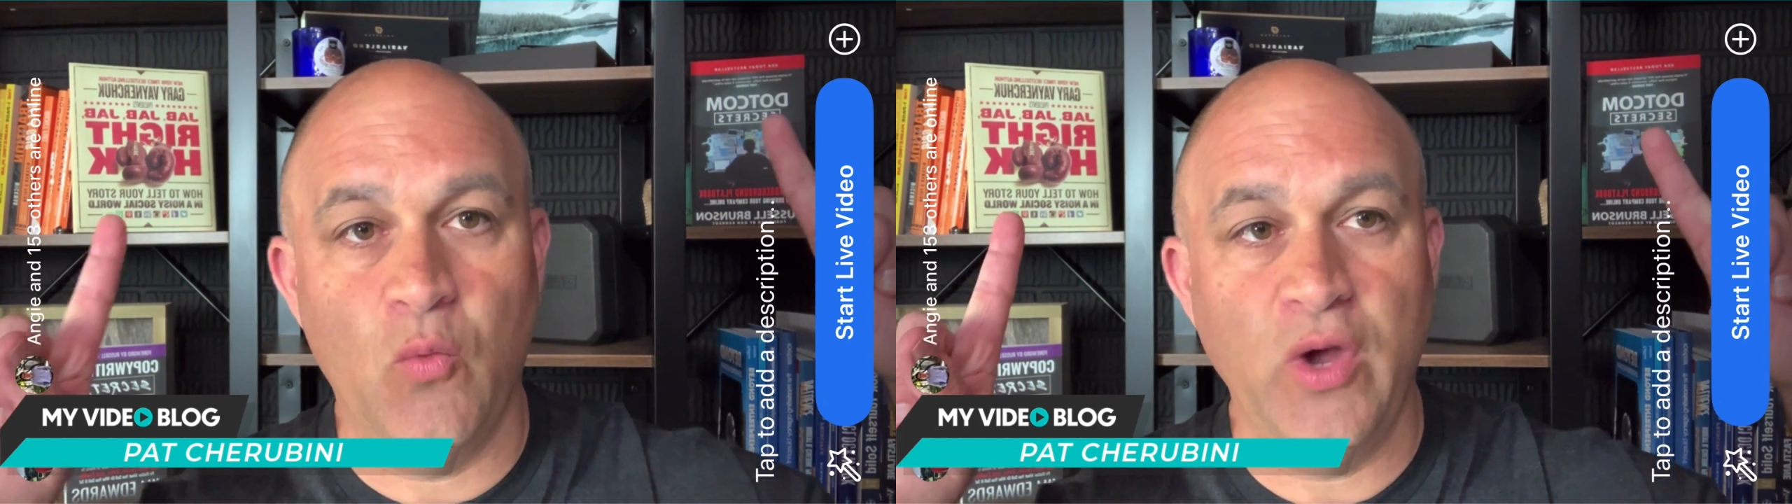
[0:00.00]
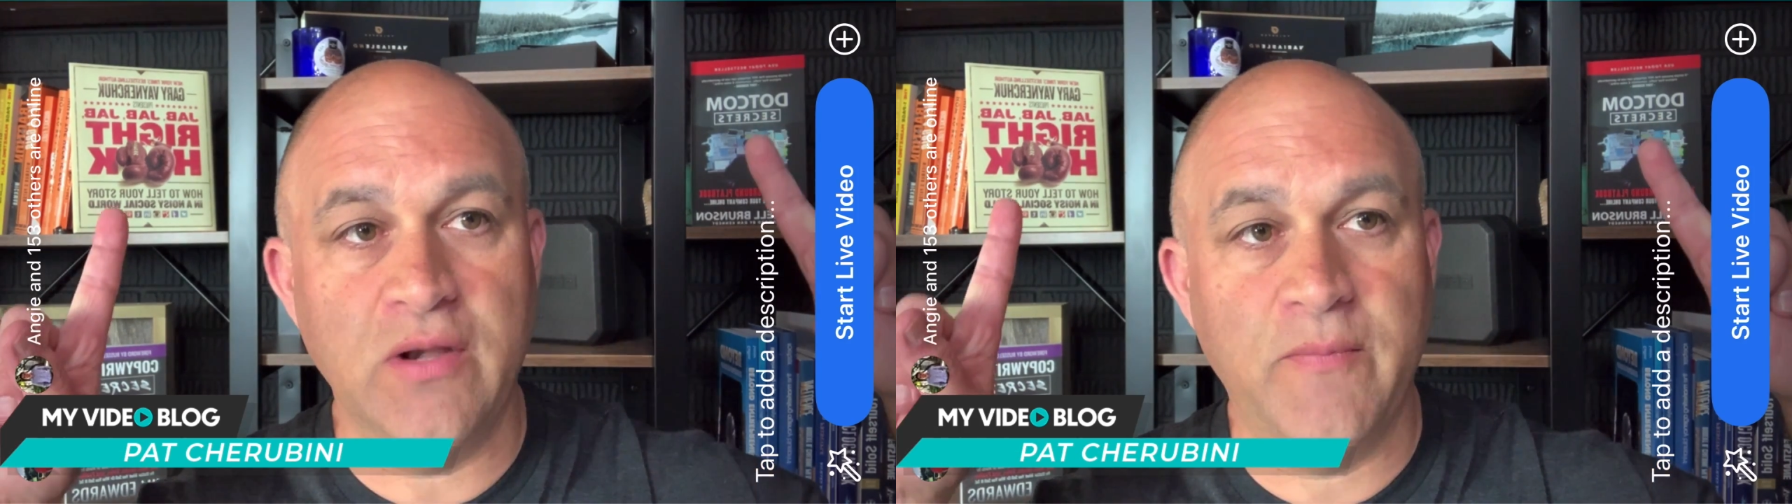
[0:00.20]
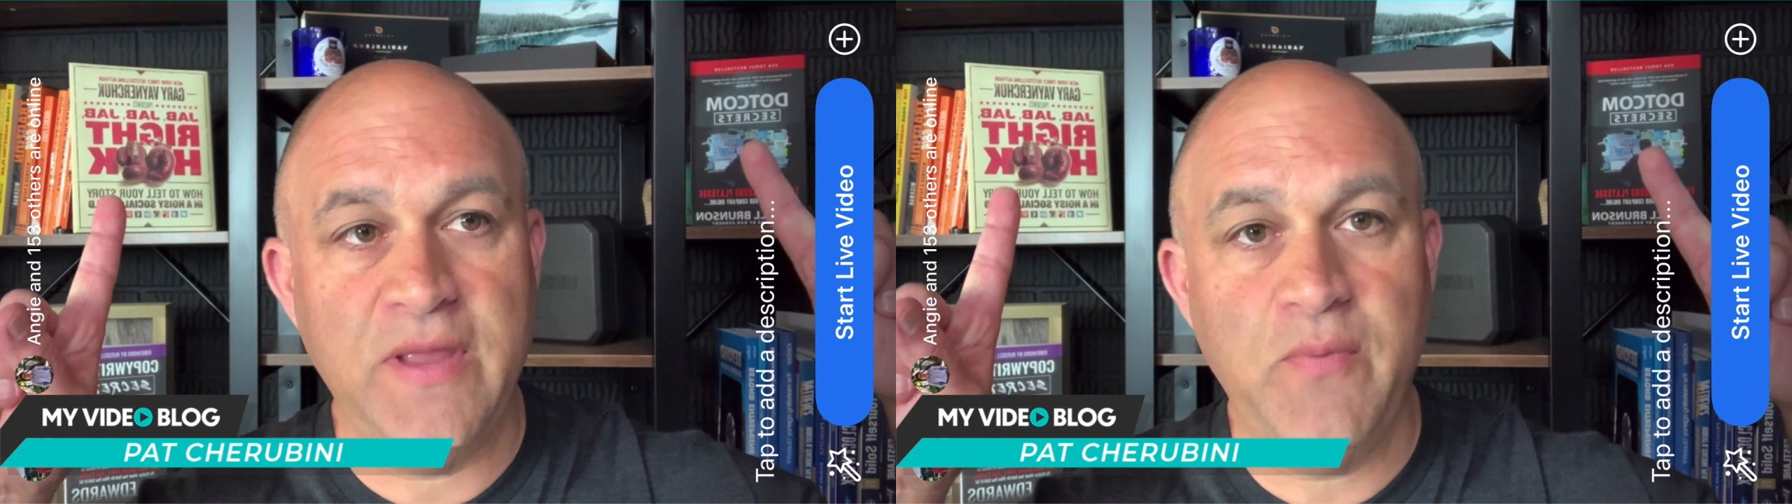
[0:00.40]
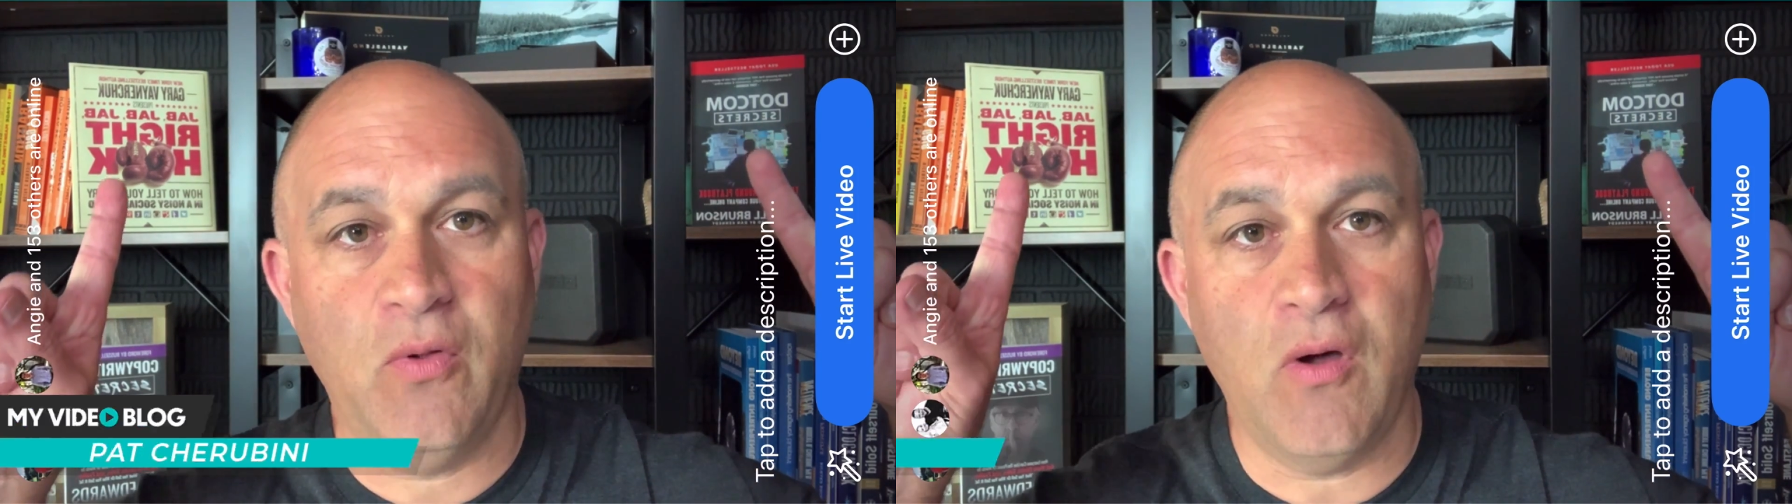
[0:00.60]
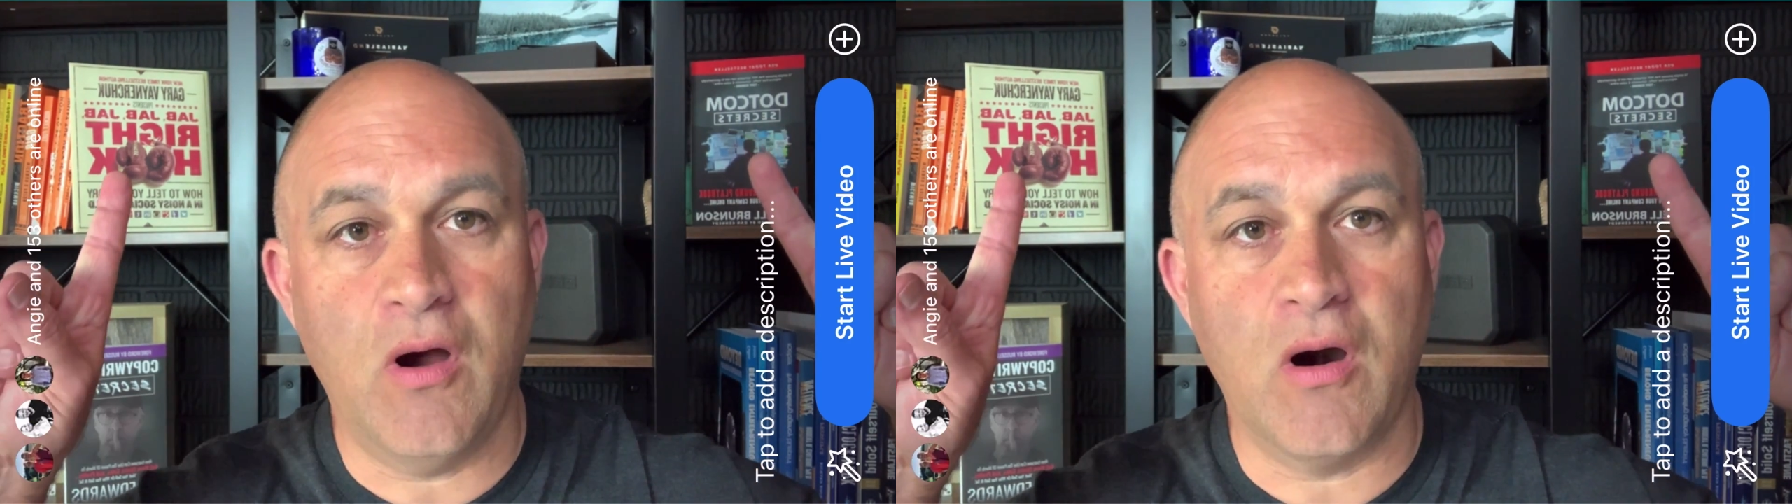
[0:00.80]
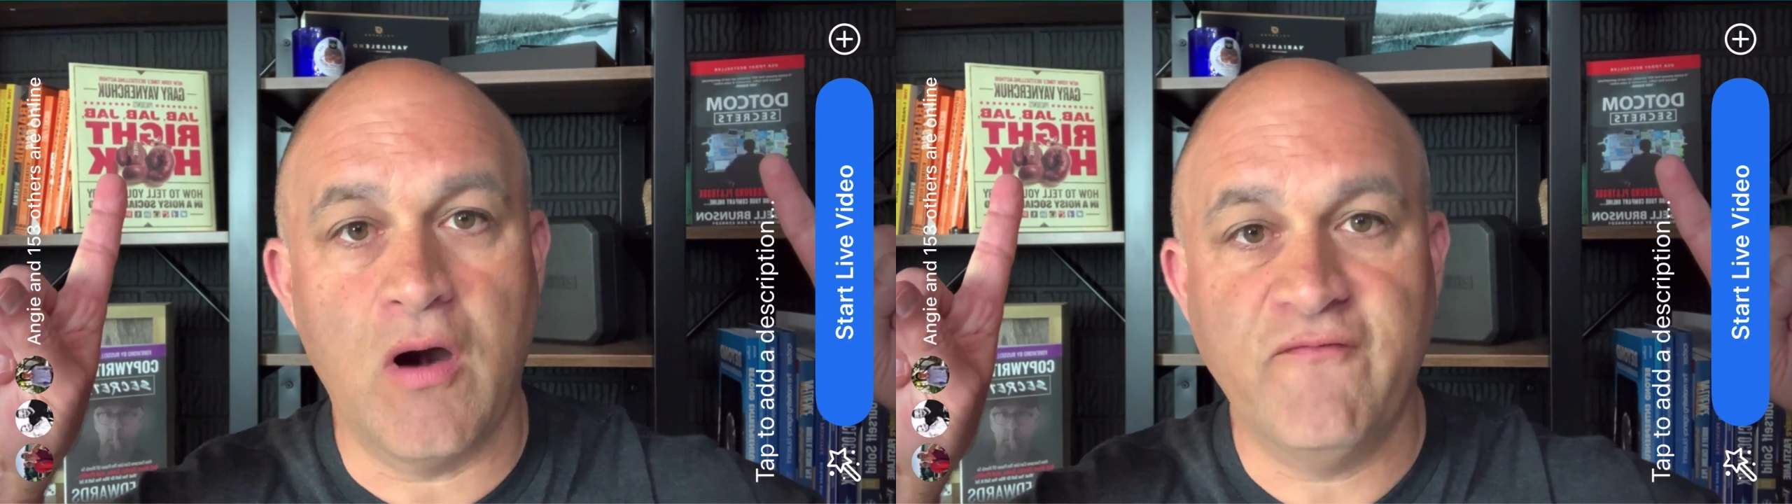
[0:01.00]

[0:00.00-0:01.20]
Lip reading: when people are